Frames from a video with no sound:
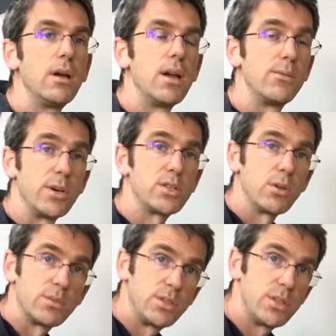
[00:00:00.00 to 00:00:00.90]
If I
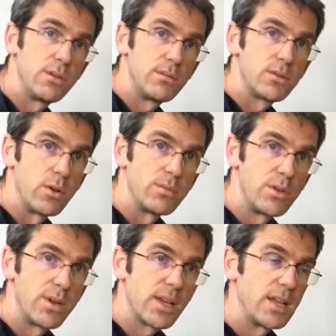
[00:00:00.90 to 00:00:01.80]
stop to do stop
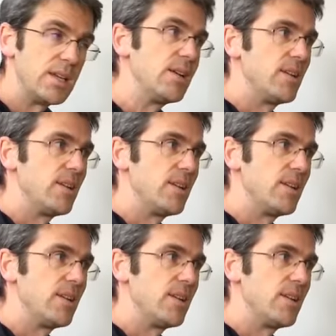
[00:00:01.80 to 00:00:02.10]
doing it,